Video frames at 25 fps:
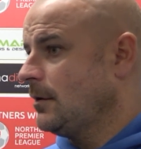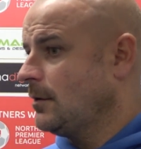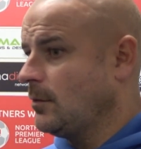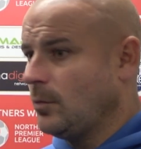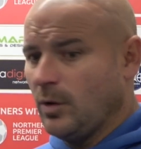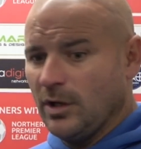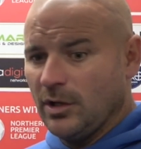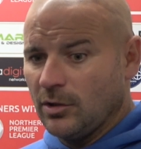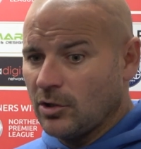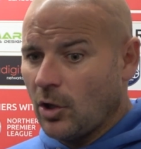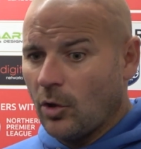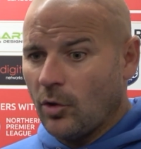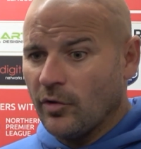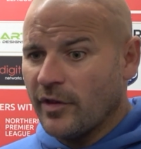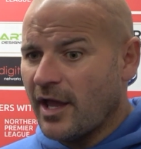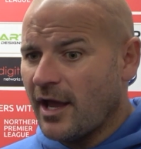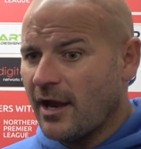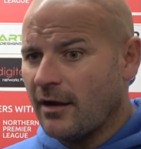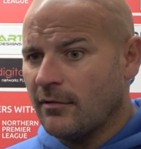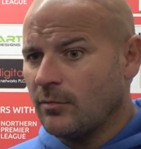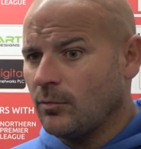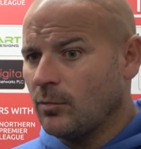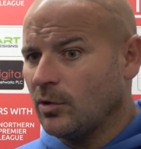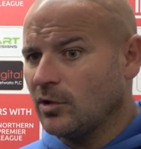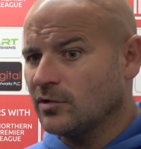We'll go
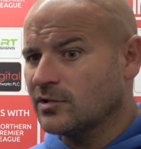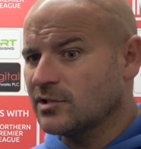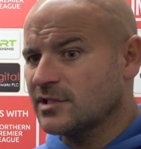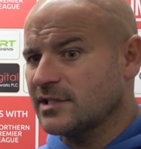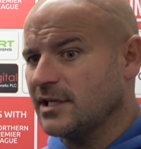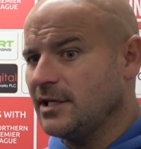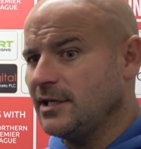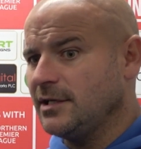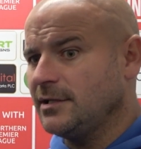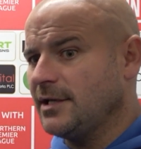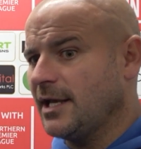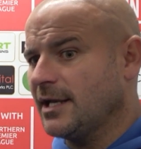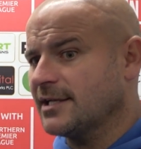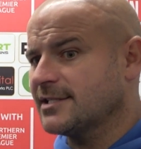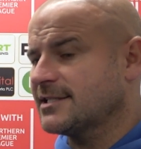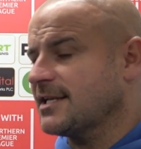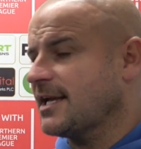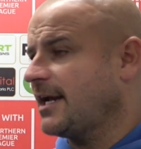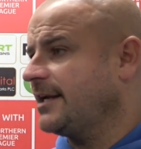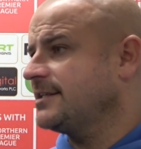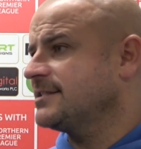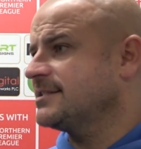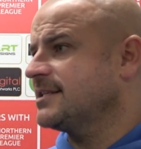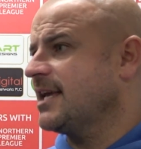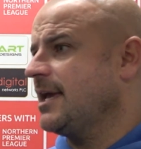there and we'll see next
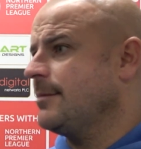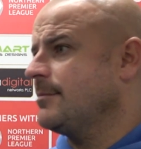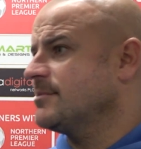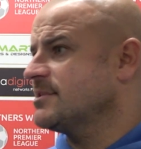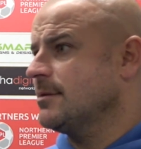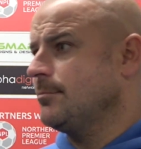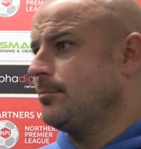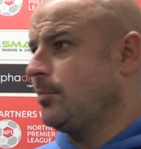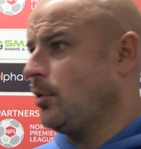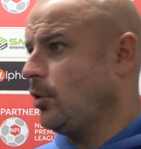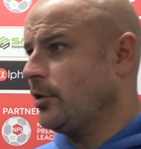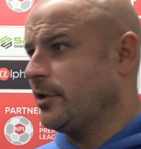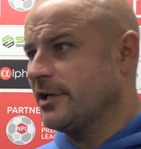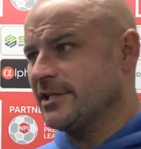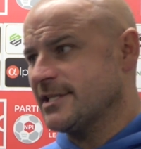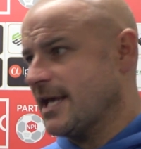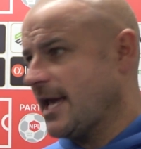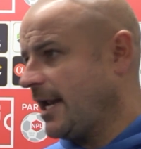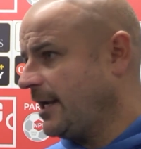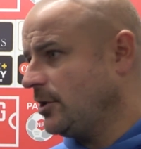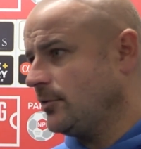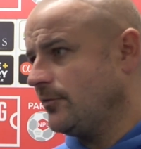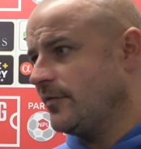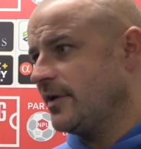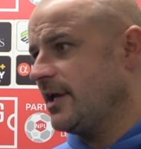Saturday's game as important as
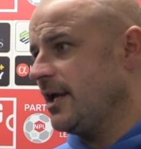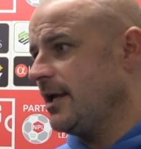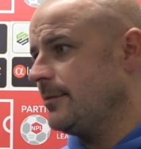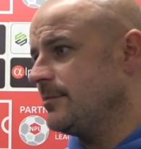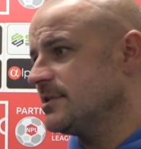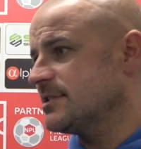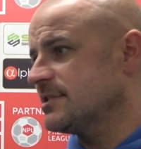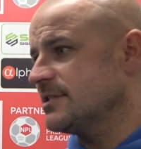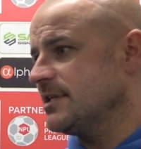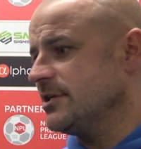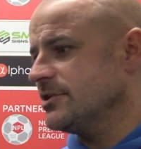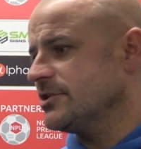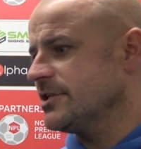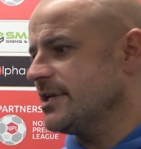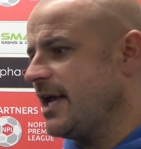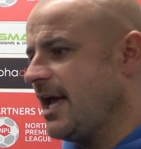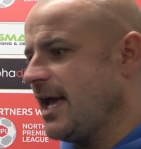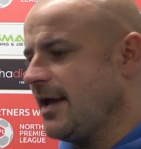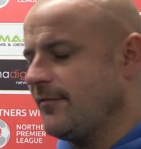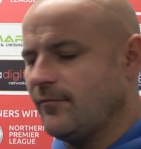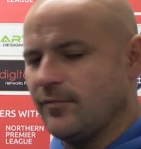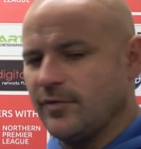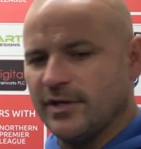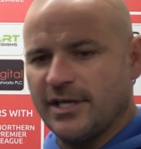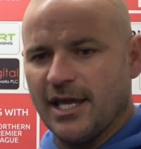any other game this season.
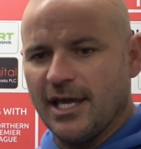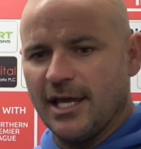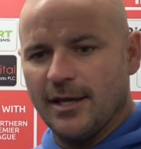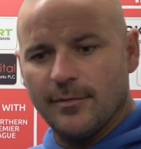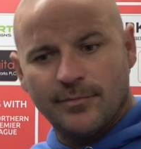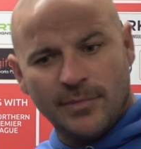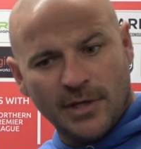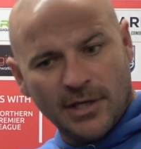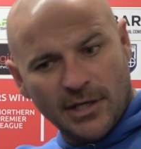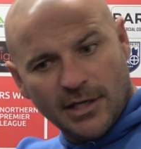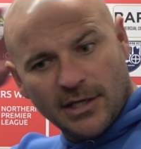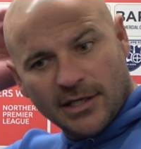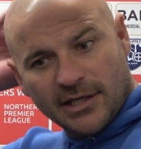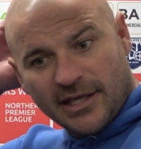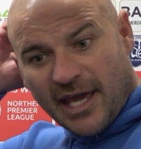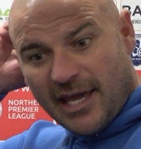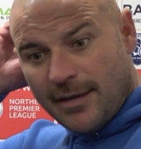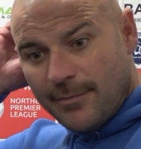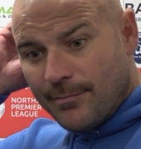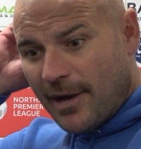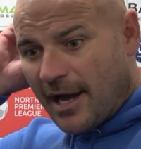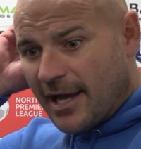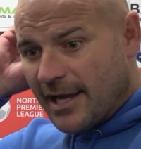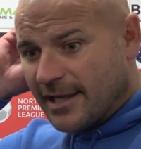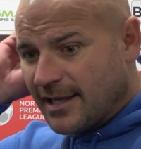Every
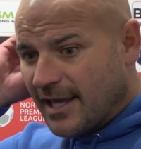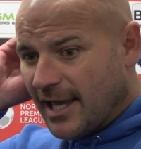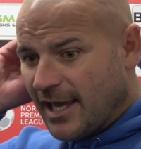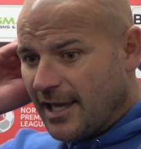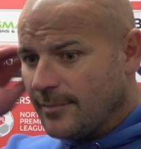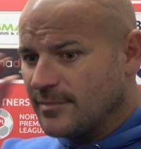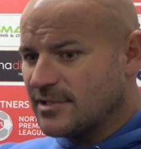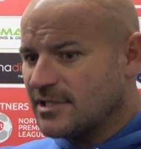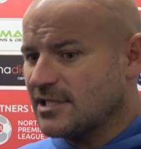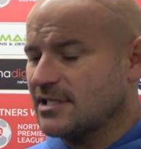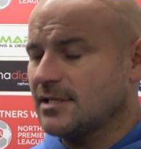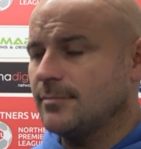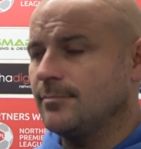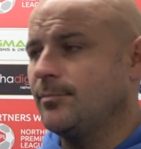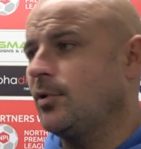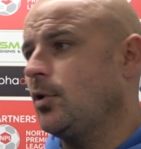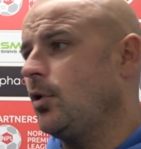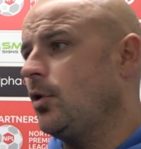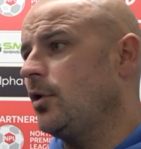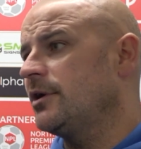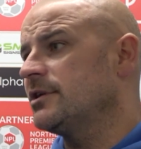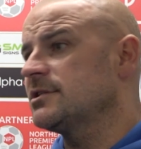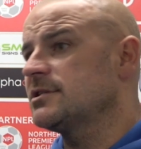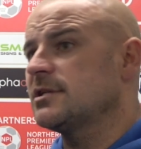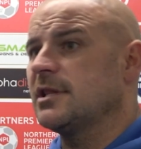game by game is as
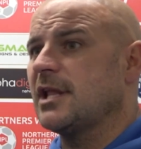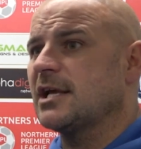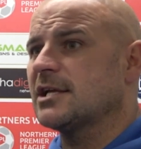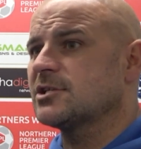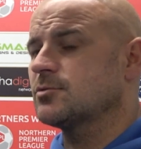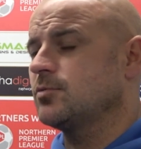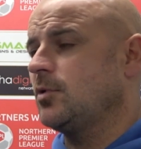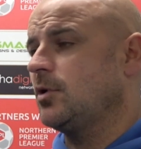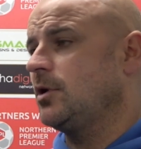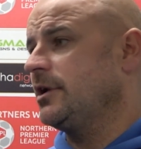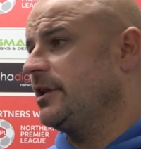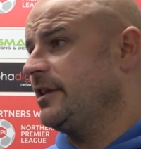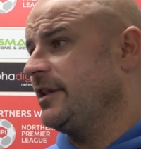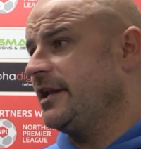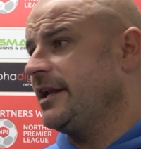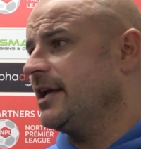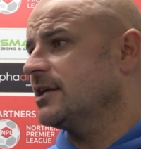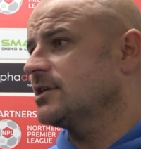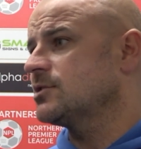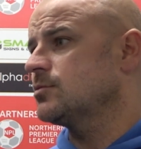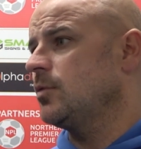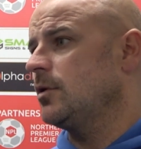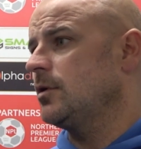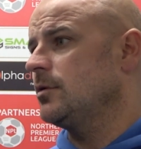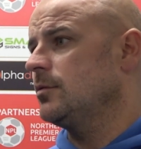important as the last one and the
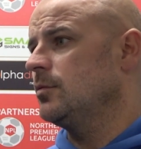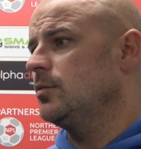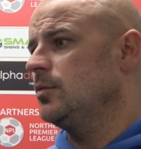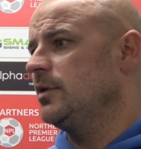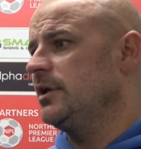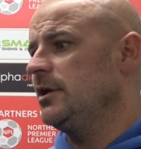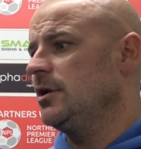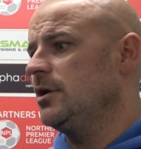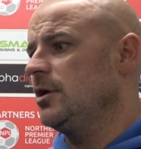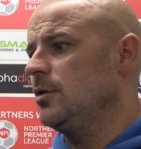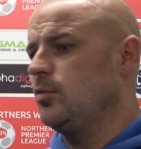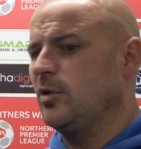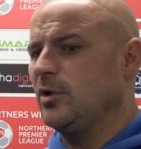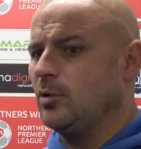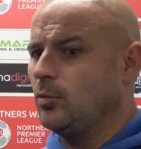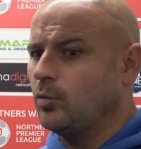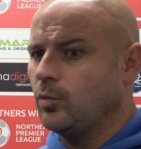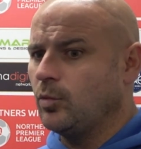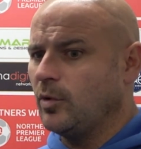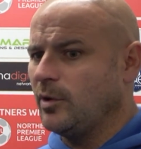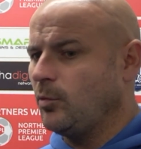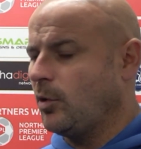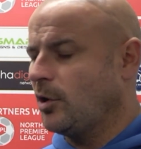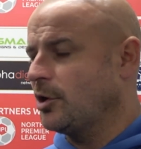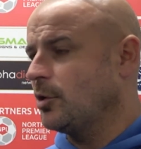next one.
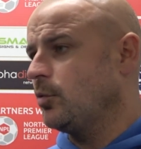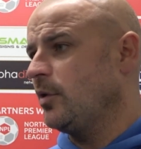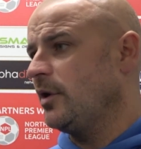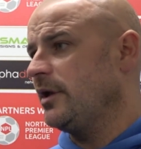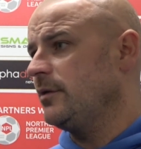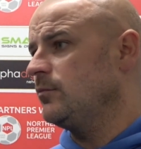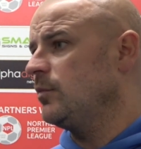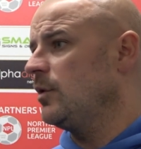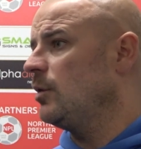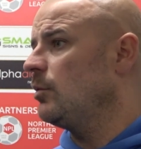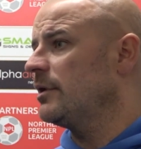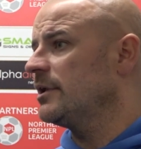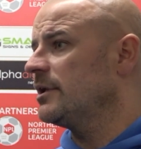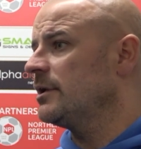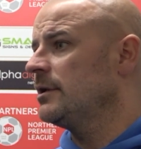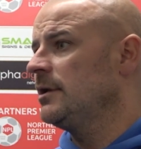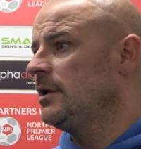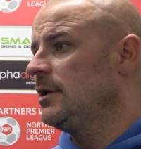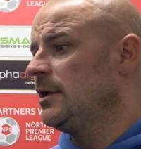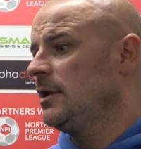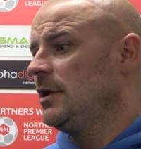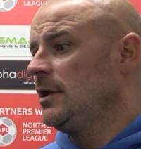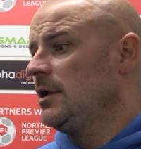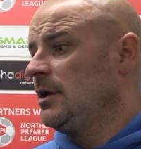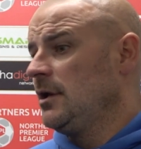We want to win. We want
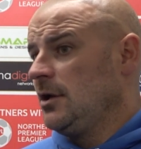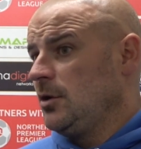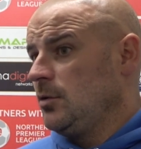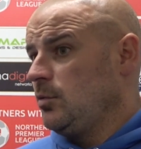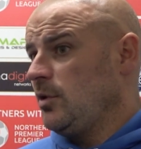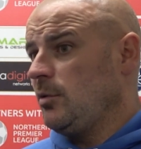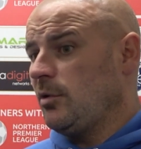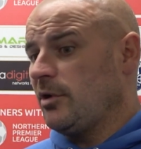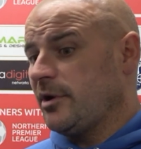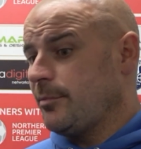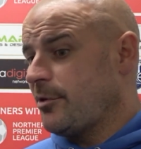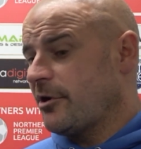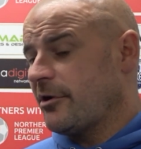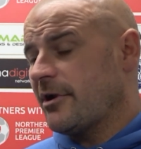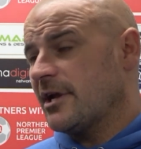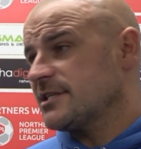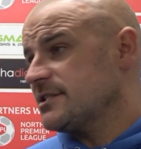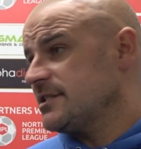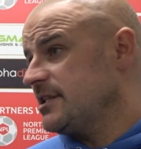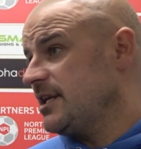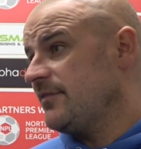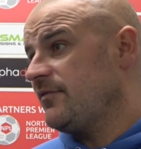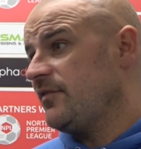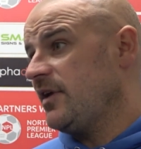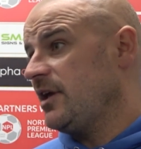to
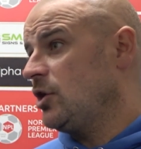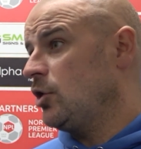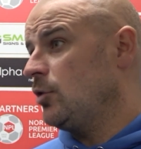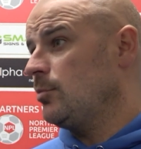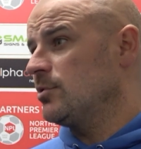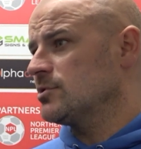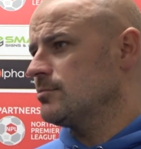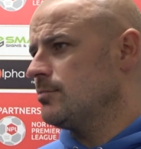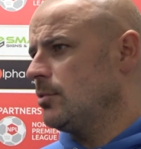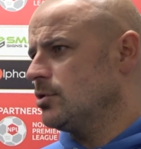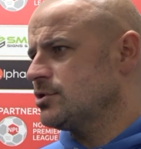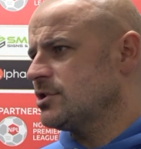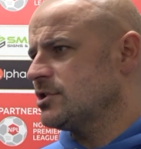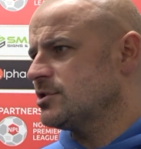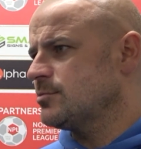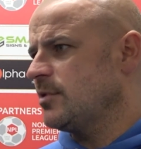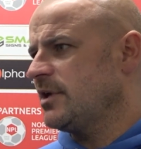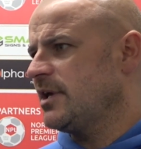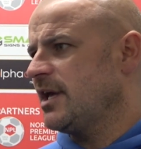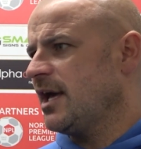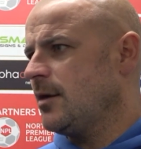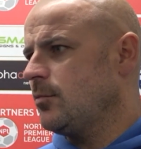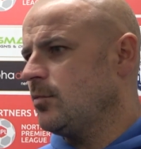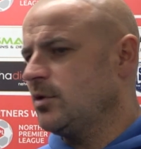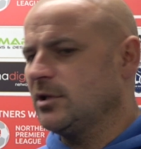progress in the FA Cup as much as
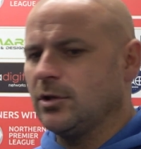we can.